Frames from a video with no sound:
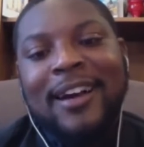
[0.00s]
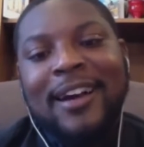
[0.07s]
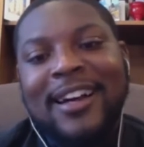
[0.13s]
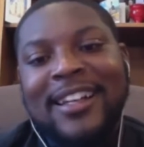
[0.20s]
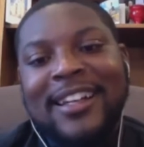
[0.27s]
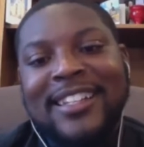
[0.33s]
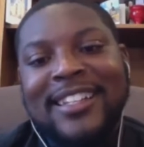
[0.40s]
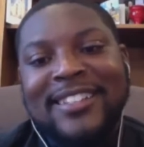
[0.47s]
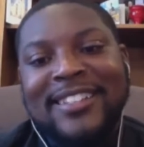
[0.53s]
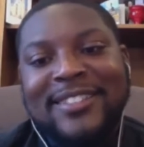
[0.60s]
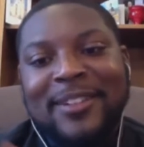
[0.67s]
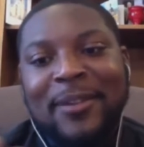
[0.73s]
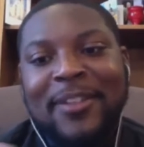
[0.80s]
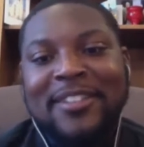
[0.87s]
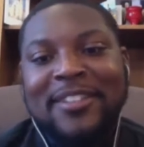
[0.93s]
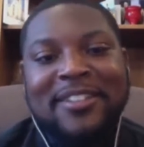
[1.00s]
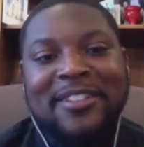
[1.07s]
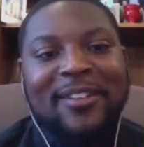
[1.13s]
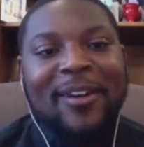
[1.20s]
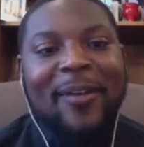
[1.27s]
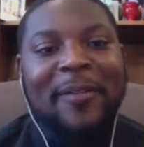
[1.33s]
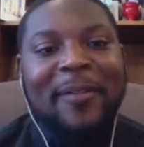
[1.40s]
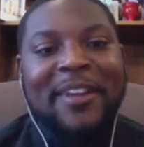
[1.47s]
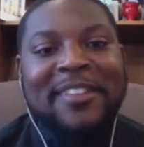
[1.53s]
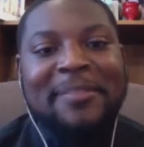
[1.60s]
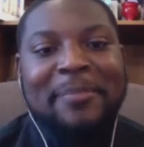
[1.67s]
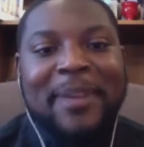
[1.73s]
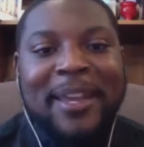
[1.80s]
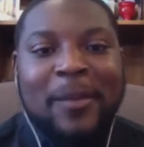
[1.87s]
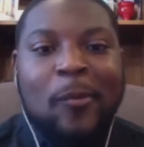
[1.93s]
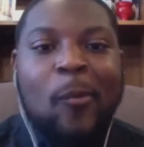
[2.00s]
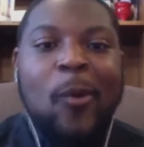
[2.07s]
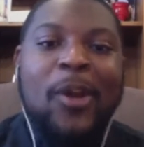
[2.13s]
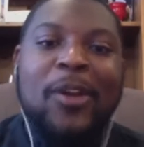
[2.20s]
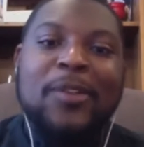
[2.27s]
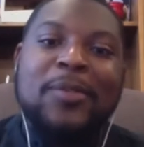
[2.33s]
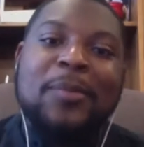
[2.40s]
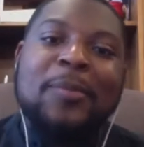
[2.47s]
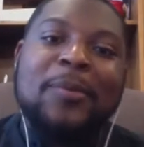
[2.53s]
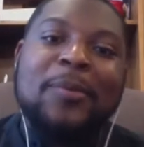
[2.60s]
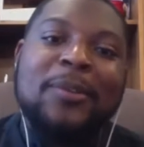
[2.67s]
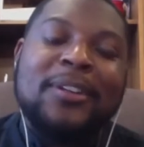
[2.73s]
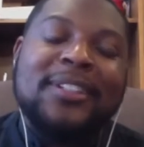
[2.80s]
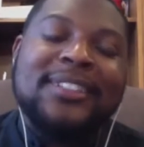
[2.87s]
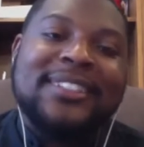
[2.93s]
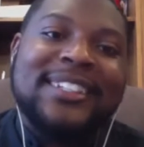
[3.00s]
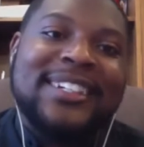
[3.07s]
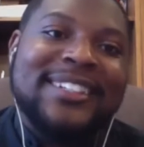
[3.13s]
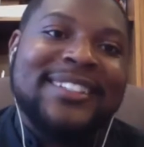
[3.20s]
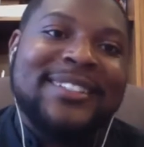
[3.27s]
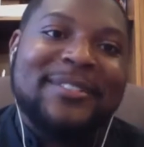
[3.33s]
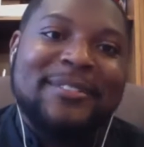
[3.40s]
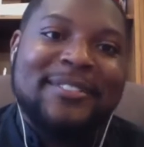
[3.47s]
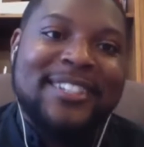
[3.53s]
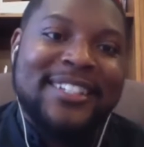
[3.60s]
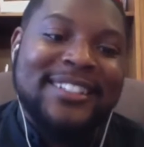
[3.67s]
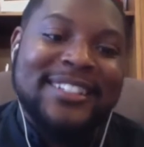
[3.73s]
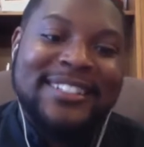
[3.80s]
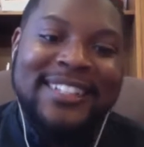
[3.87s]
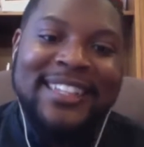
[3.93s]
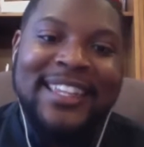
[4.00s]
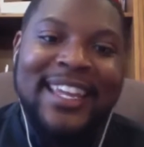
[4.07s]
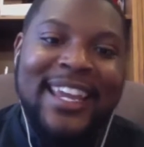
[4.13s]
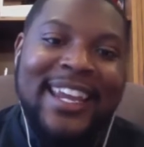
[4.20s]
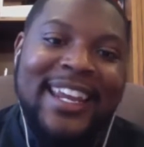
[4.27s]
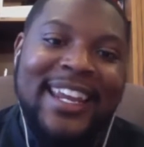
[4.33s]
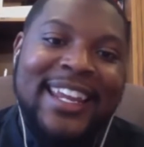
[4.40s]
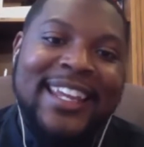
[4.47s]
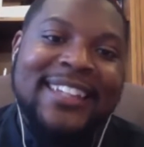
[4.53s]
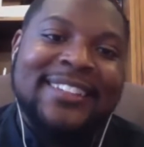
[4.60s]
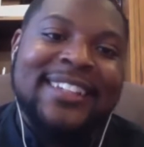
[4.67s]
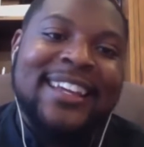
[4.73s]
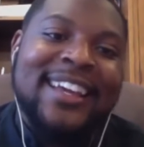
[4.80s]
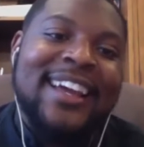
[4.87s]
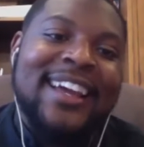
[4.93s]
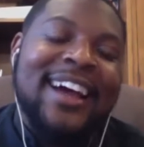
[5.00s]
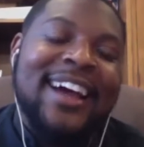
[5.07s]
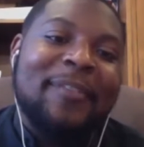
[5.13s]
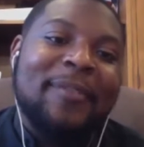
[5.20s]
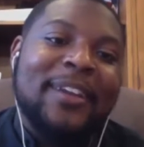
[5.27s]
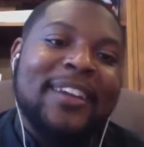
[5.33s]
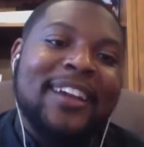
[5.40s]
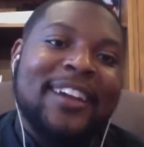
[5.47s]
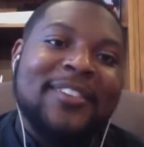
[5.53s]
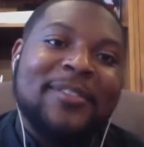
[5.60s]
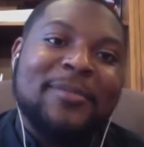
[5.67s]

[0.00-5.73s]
And so this church has always been working towards social justice. In the 80s, when Dr.